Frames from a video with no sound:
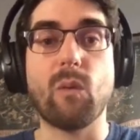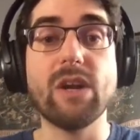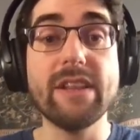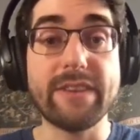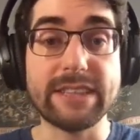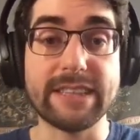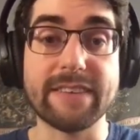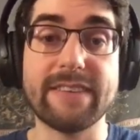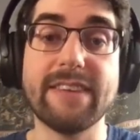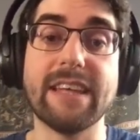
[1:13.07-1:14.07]
One interesting
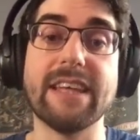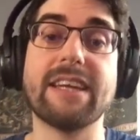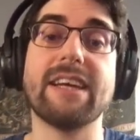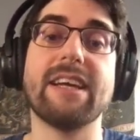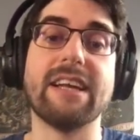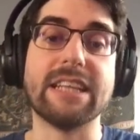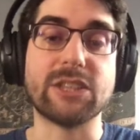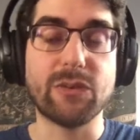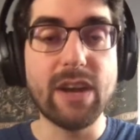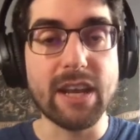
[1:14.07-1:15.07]
thing, and
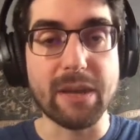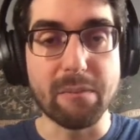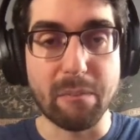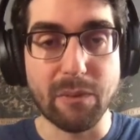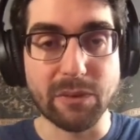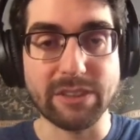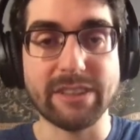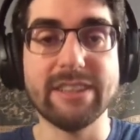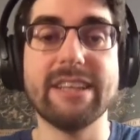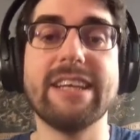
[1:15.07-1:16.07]
it's really
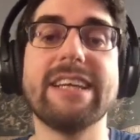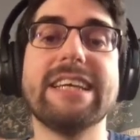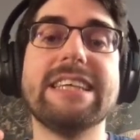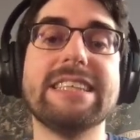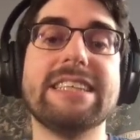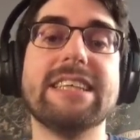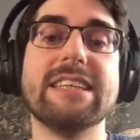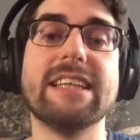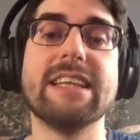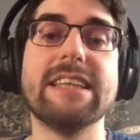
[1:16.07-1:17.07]
important, is that
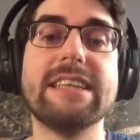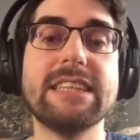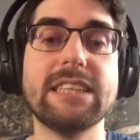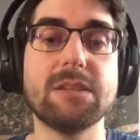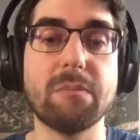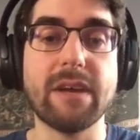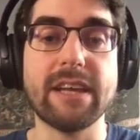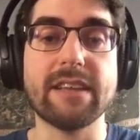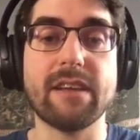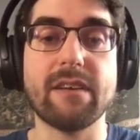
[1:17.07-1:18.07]
this is made,